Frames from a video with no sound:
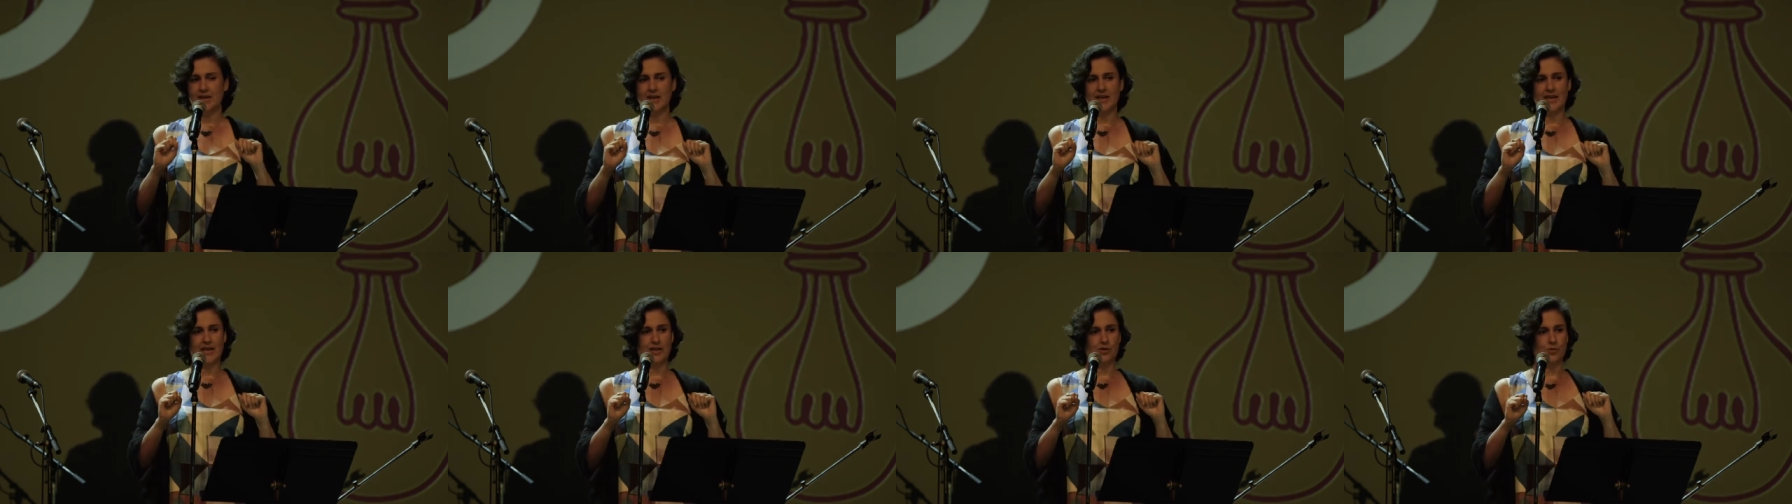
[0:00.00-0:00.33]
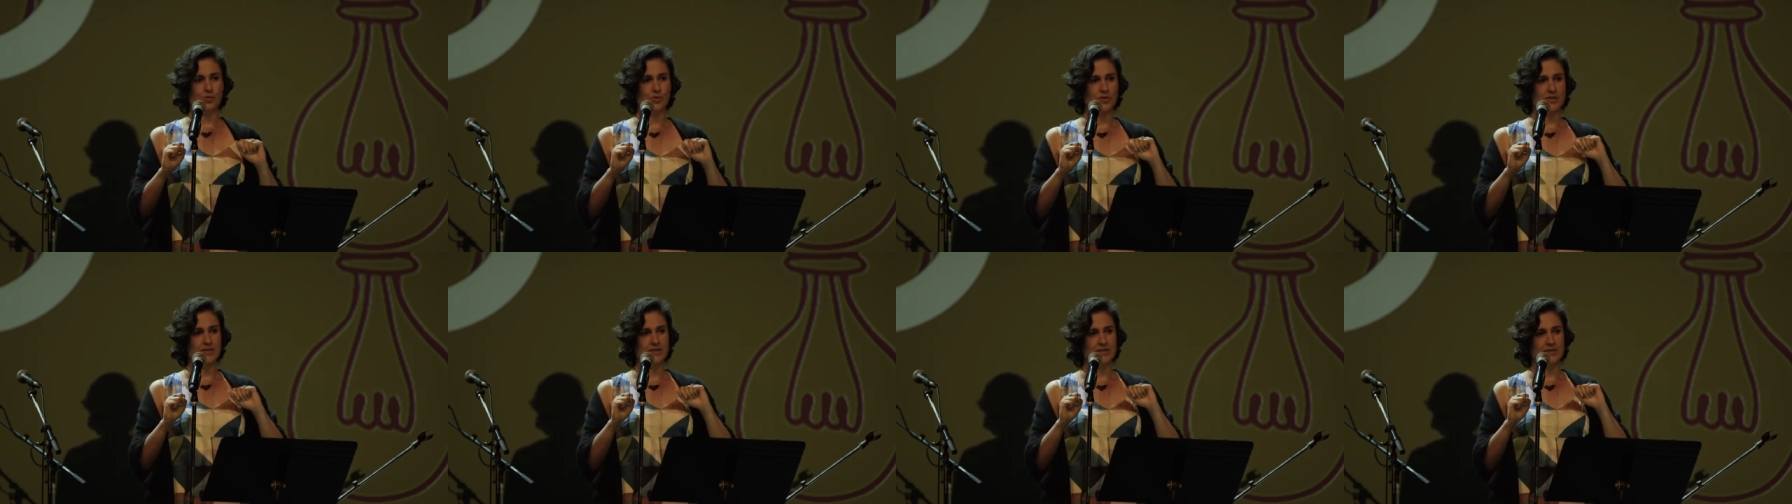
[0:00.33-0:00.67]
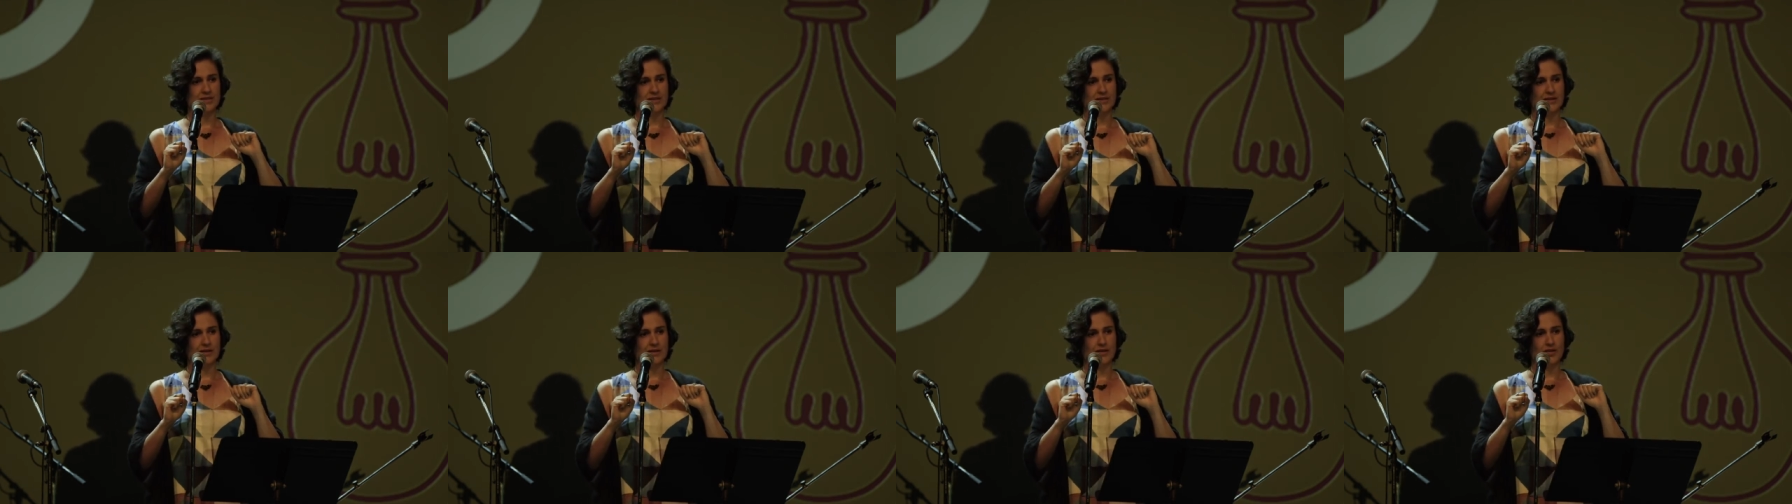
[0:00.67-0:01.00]
It
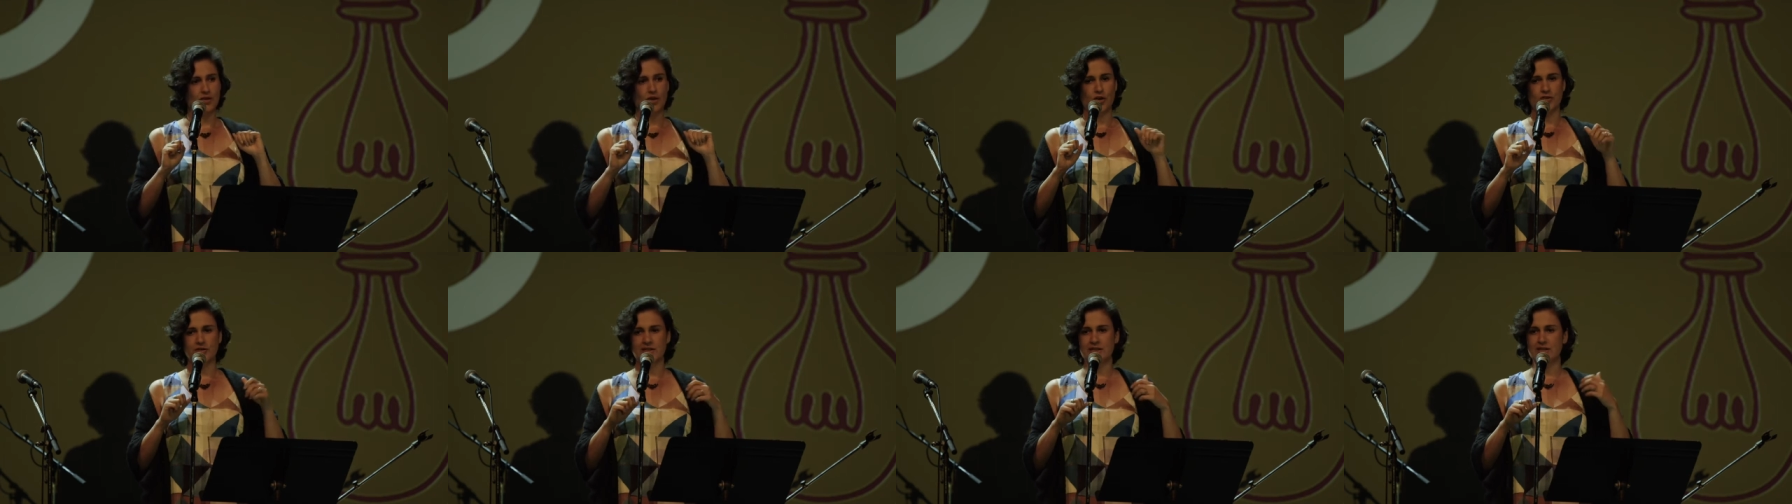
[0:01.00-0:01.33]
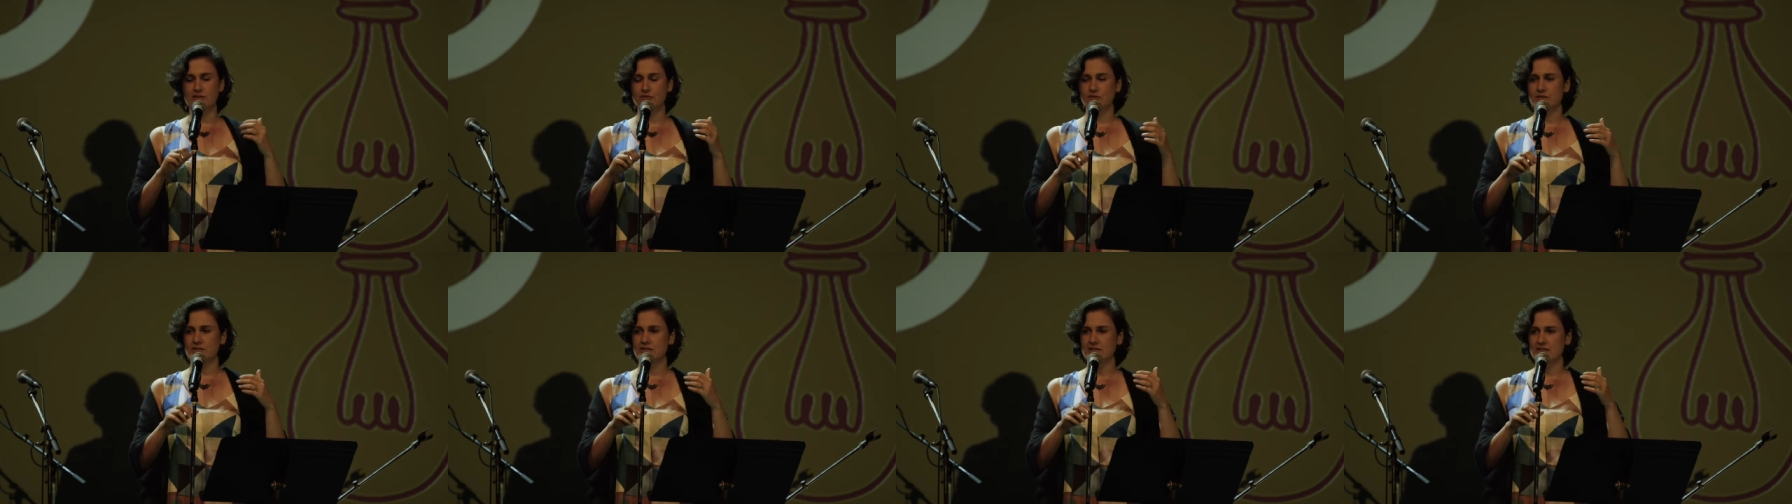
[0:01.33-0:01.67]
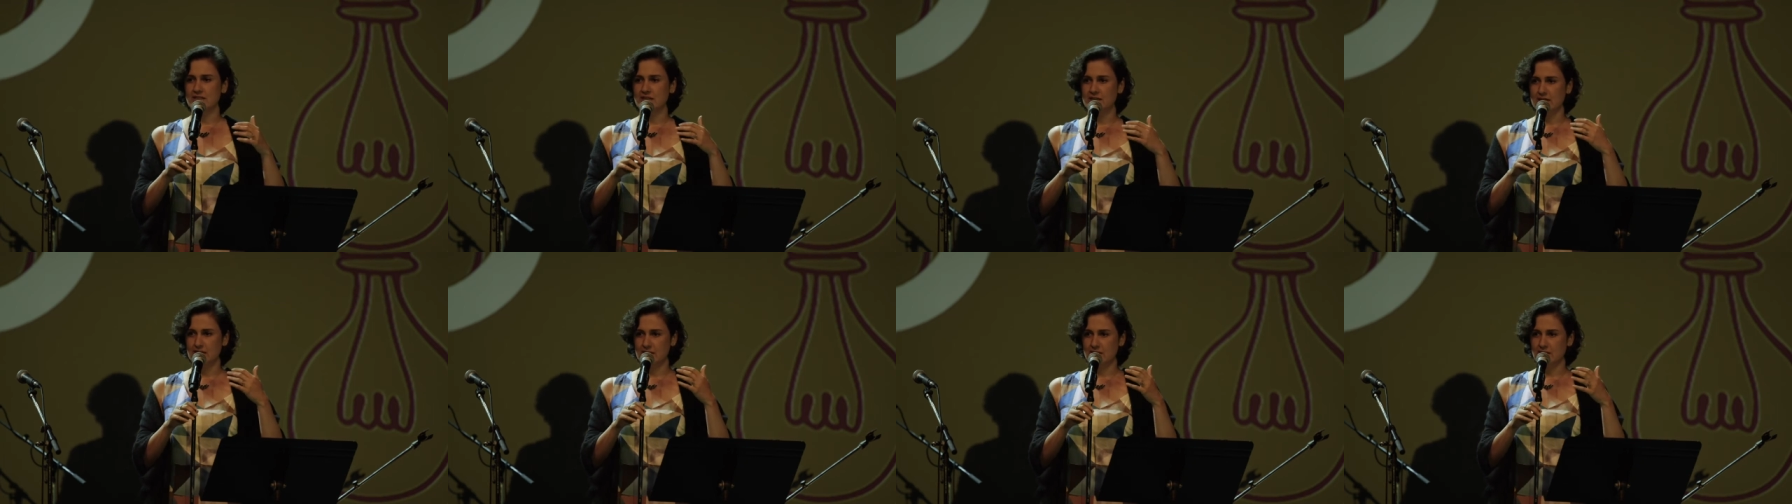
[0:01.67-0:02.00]
was not
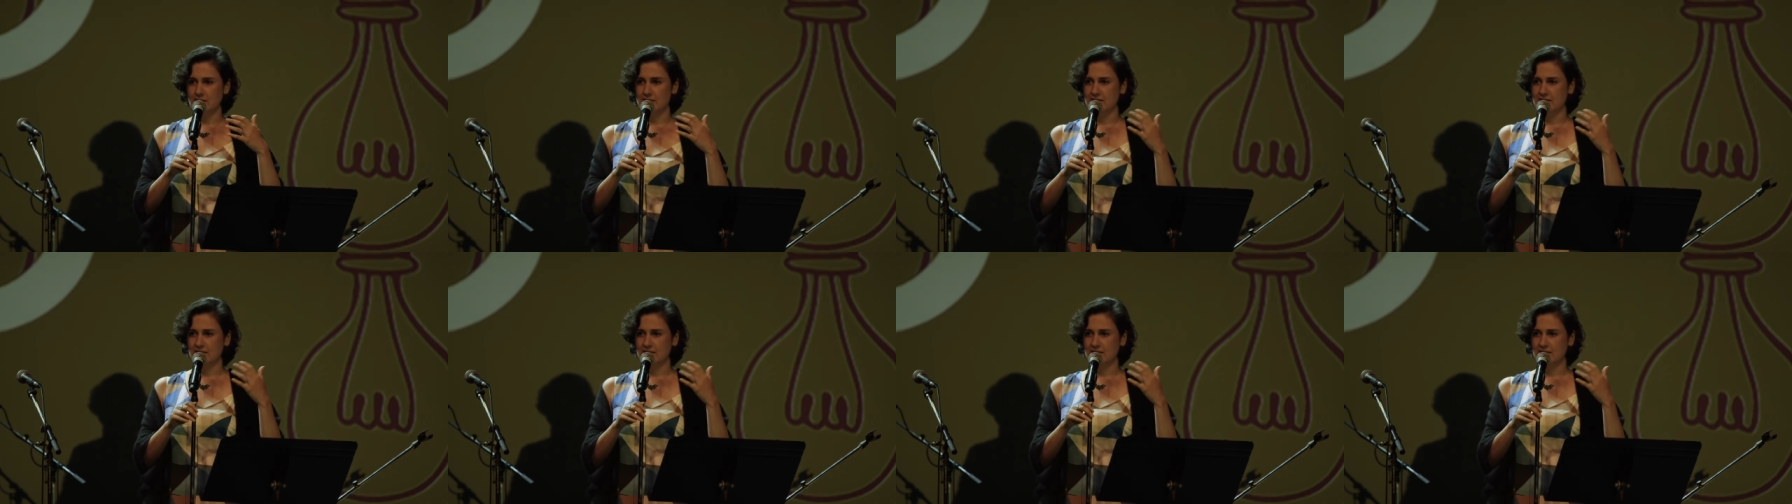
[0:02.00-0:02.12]
interested in